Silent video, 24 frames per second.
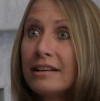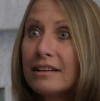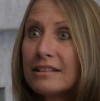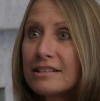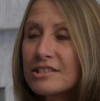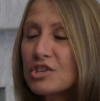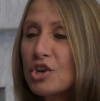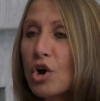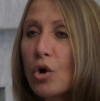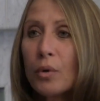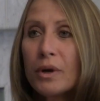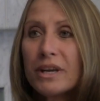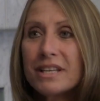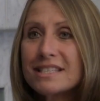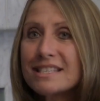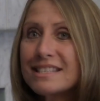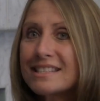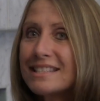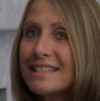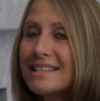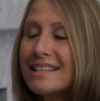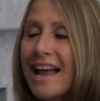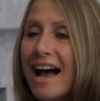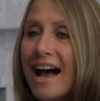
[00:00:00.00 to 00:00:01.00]
So
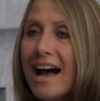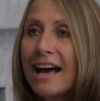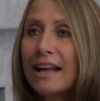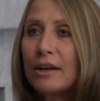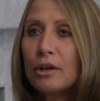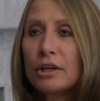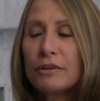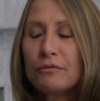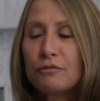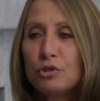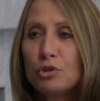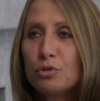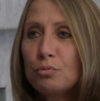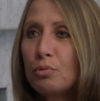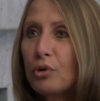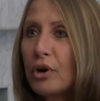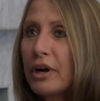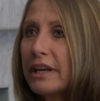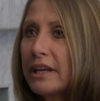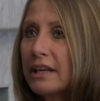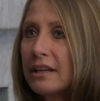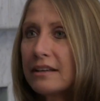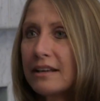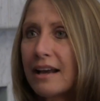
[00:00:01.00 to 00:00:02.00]
it's not, if you
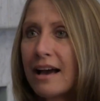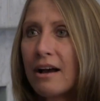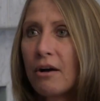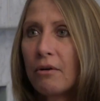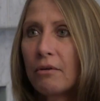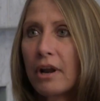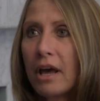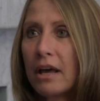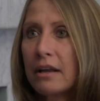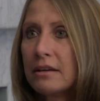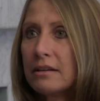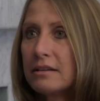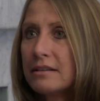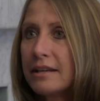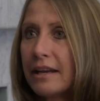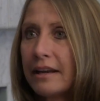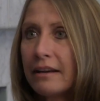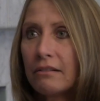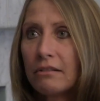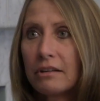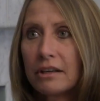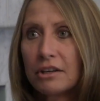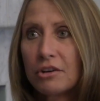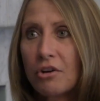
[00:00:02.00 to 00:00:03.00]
break it down on a
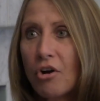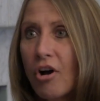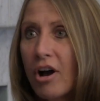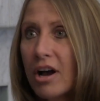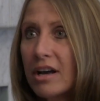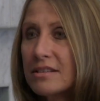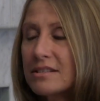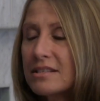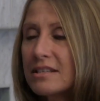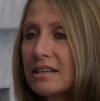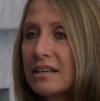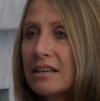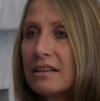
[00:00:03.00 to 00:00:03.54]
daily cost,